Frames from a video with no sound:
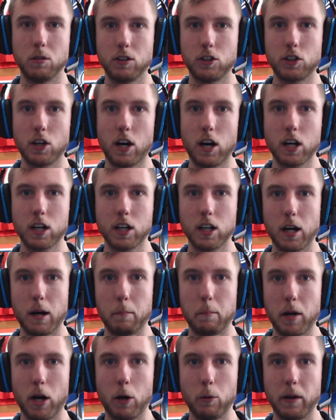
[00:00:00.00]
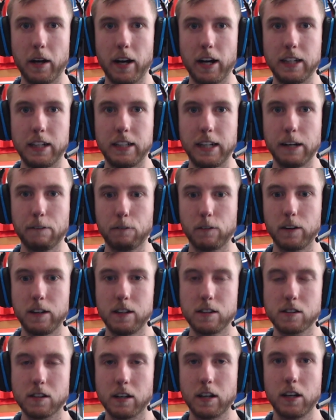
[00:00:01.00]
Talk about a
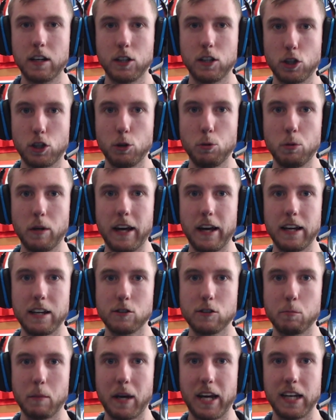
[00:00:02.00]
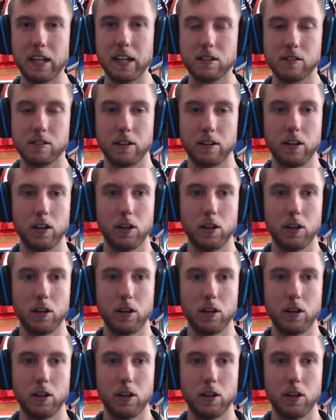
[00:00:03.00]
difference 2 days makes